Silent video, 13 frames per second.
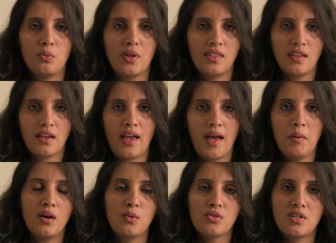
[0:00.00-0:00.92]
with the
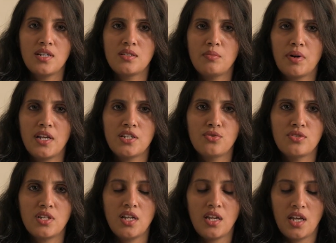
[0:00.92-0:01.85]
cap. I was really surprised to
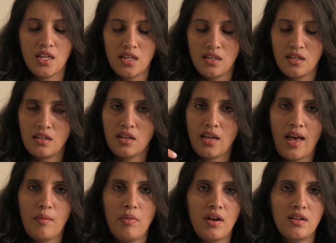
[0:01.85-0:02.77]
see in IKEA that the
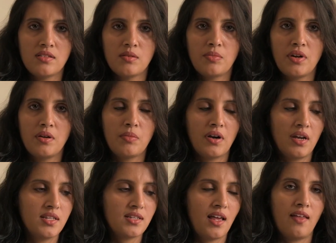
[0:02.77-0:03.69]
cap had a separate
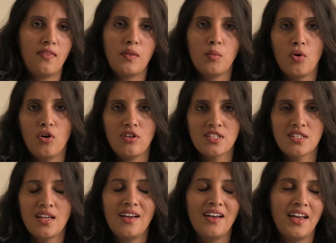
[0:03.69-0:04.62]
price and the box.
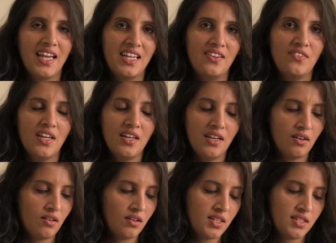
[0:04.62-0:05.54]
Anyway,
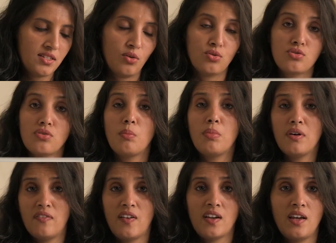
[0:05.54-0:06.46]
this is also a
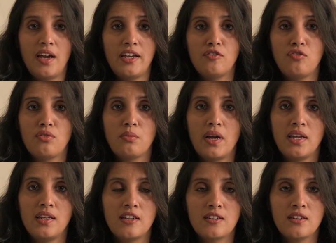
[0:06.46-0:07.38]
perfect height for my
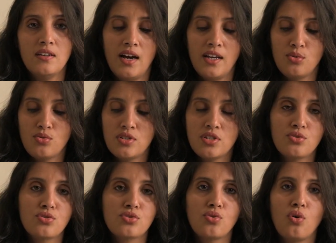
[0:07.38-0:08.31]
heater. I use it
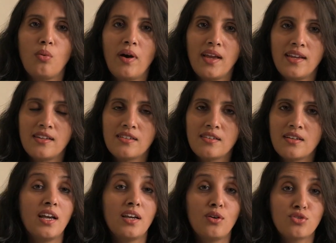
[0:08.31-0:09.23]
to store my heater.
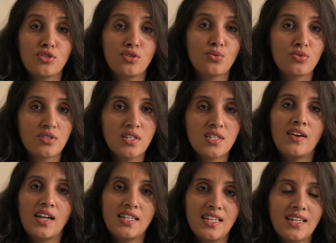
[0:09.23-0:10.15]
I also use this
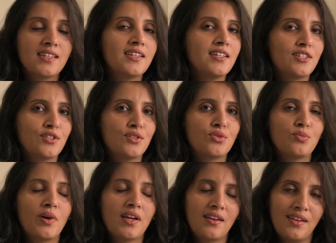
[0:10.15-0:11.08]
when I take the heater to
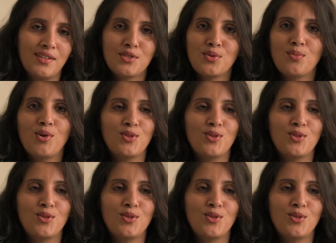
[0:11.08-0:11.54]
my client's home